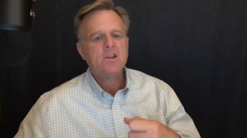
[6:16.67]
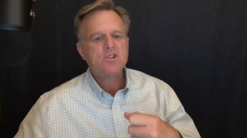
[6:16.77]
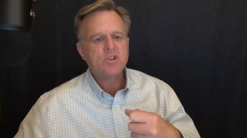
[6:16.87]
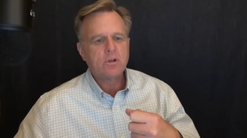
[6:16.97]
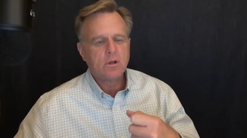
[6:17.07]

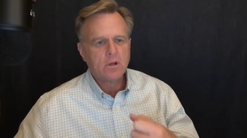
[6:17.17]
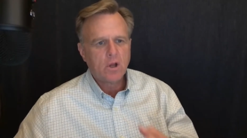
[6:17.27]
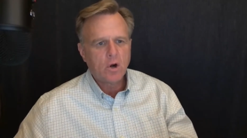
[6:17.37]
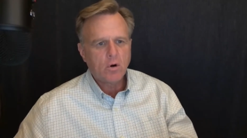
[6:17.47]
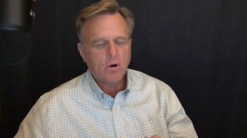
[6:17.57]
to
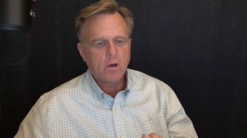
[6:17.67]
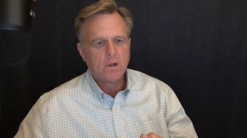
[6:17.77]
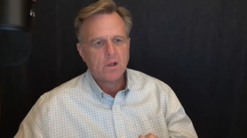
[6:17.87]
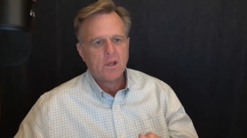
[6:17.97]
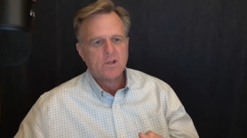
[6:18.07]
learn,
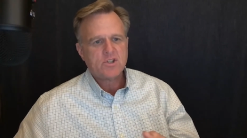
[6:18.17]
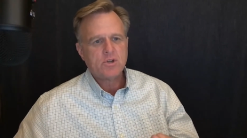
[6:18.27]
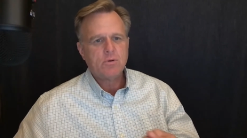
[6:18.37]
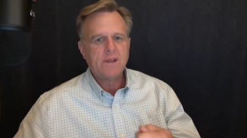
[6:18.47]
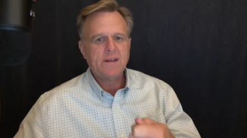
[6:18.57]

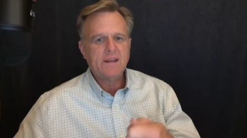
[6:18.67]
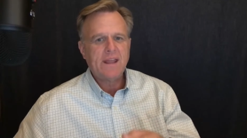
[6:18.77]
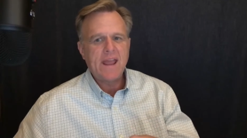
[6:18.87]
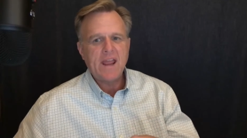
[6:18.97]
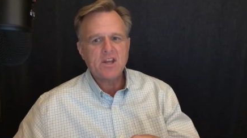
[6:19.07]
to
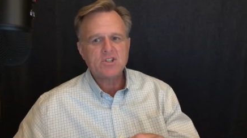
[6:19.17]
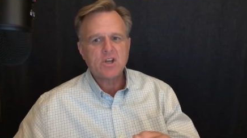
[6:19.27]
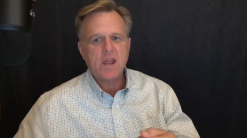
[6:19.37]
engage,